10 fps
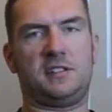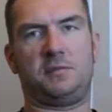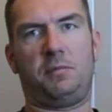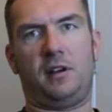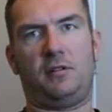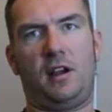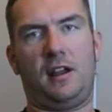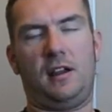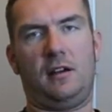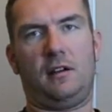this button
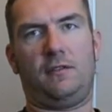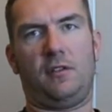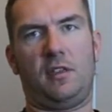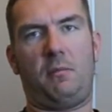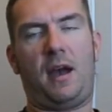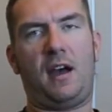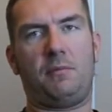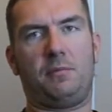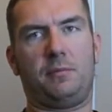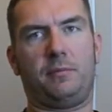right here for the
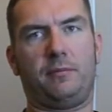map